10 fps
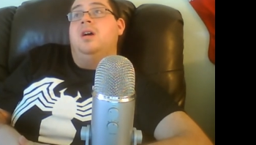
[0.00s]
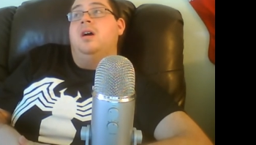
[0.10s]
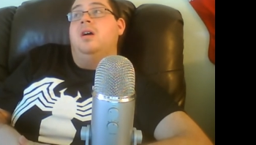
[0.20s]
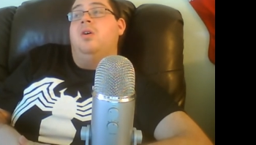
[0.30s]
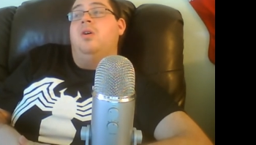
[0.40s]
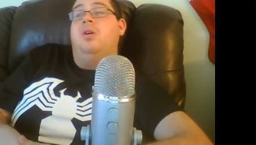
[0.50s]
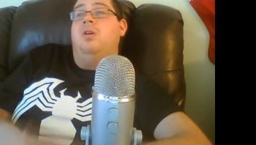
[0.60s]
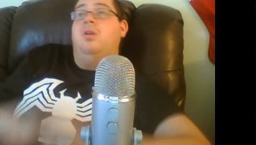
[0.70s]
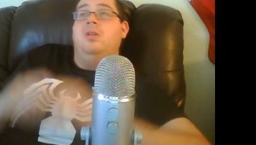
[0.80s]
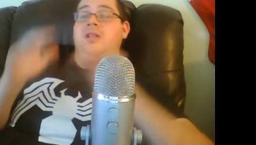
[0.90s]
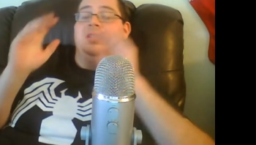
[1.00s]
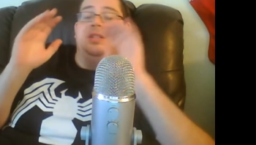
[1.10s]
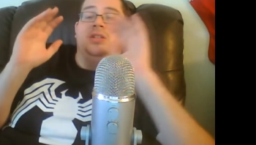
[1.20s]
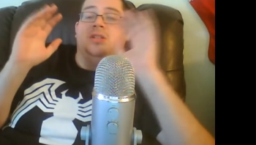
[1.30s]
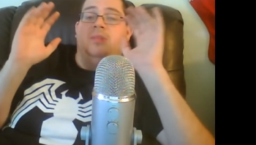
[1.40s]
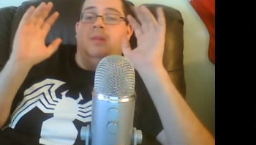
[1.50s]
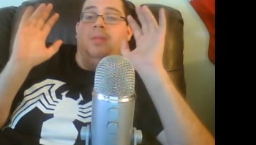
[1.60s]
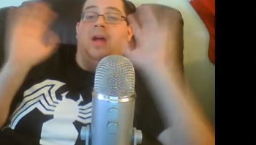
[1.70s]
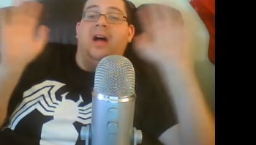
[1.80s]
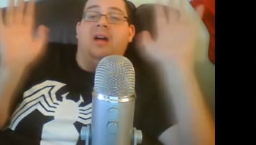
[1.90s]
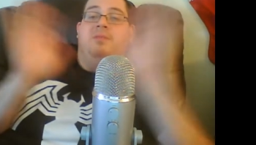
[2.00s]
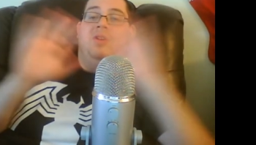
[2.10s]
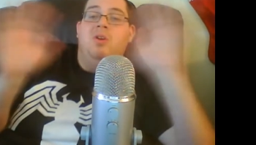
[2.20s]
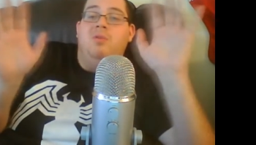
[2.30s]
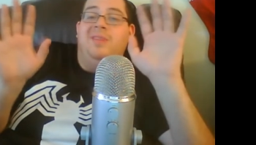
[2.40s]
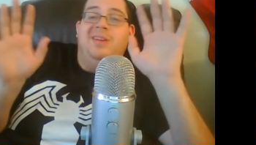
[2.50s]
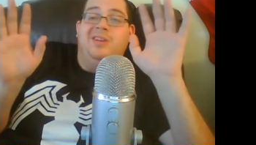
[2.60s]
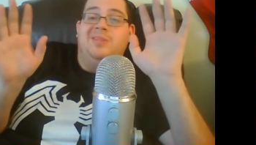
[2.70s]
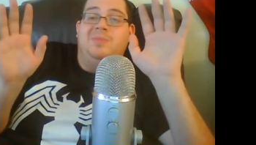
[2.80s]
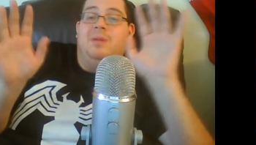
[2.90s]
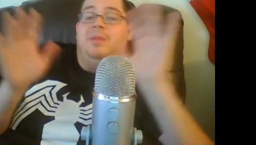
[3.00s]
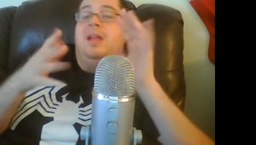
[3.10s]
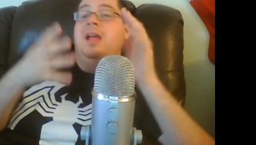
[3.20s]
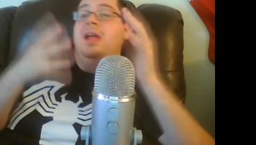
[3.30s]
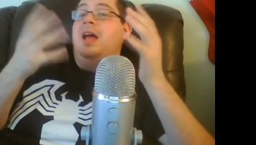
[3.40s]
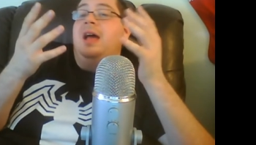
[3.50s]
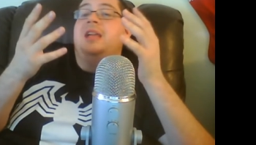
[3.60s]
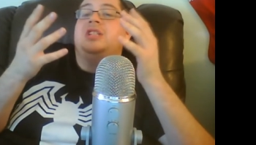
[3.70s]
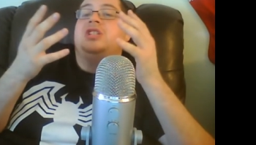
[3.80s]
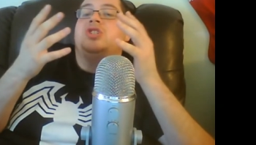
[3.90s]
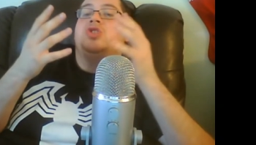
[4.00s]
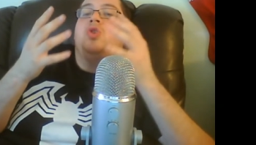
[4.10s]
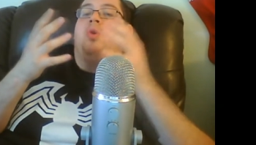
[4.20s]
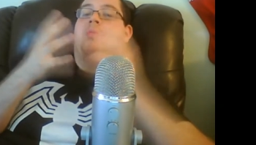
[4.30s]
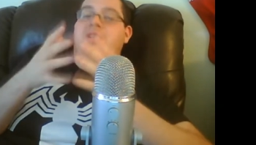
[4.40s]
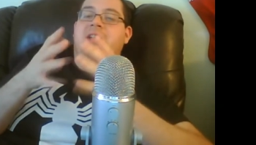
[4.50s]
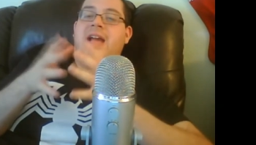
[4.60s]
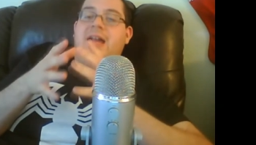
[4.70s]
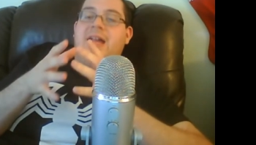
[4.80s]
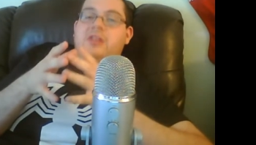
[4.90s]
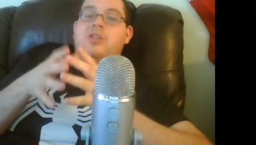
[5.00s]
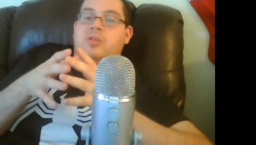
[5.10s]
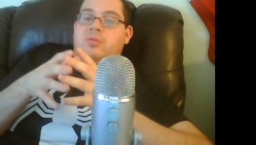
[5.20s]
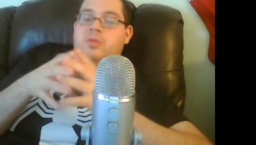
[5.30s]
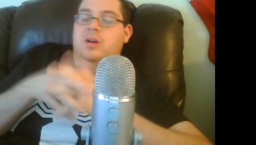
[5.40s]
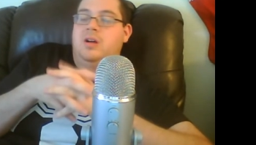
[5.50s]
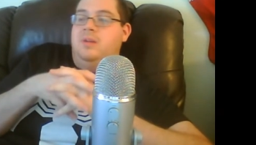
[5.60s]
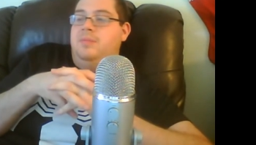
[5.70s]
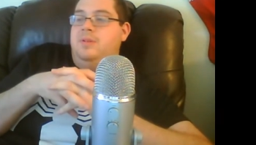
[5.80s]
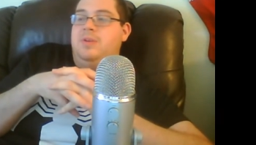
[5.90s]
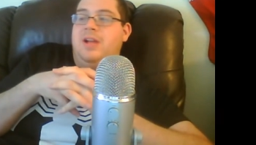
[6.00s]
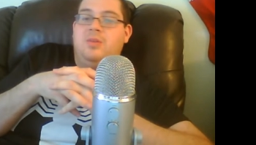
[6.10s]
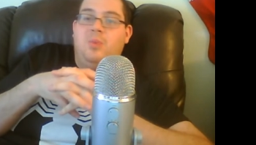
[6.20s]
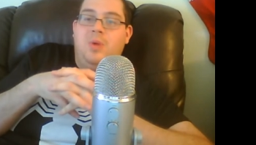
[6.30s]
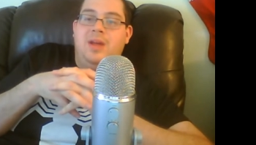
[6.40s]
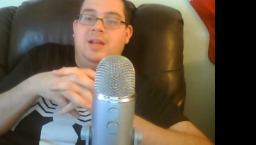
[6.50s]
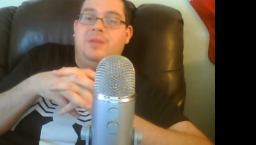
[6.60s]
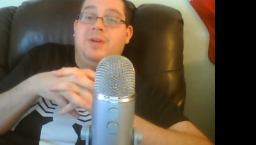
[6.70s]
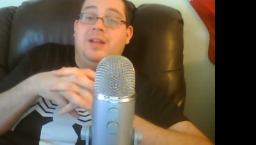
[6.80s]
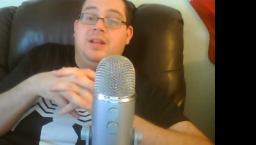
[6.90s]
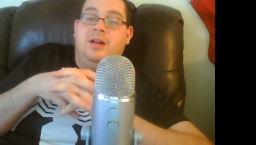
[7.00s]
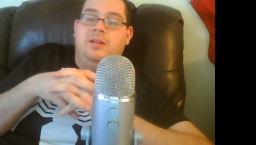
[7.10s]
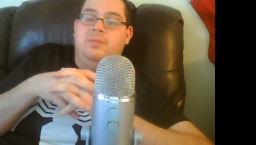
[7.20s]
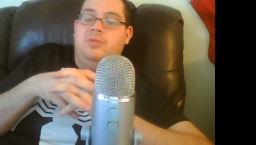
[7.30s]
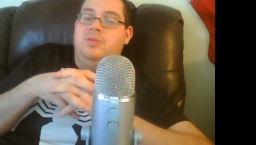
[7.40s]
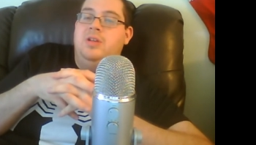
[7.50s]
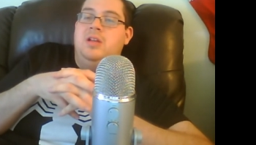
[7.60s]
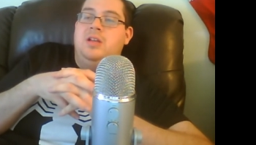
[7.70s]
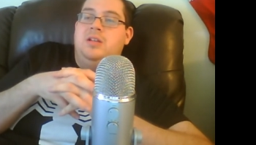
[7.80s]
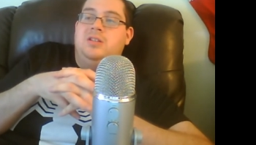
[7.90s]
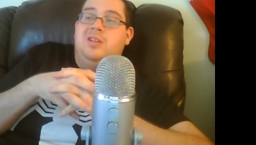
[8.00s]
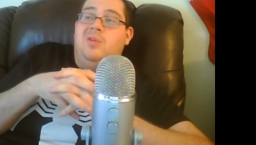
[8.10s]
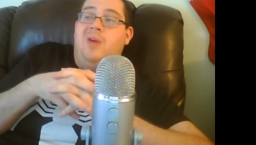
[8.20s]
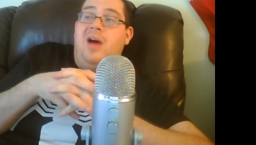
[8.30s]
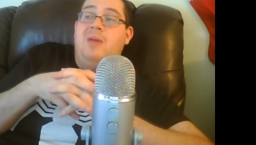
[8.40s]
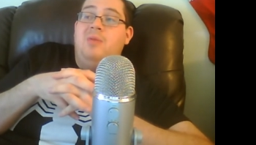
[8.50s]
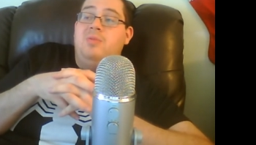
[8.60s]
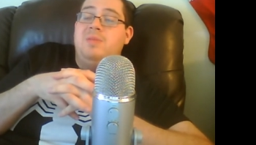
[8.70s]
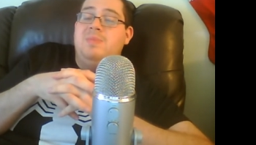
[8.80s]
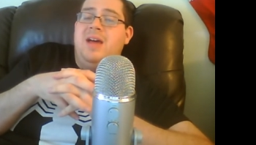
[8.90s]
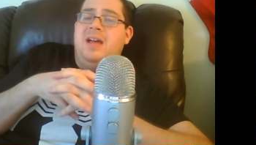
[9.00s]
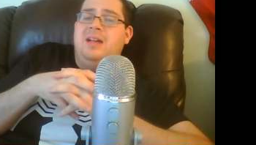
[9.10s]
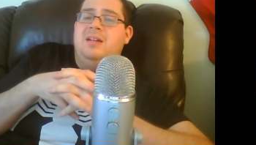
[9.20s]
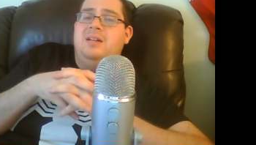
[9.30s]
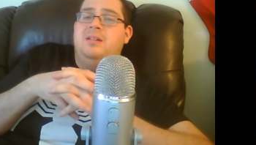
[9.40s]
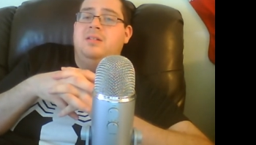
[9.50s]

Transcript: uh, August. is just going to be a block of no videos, probably. It's just so much I got to do. Um, we got the wedding and we got the honeymoon. So I will be back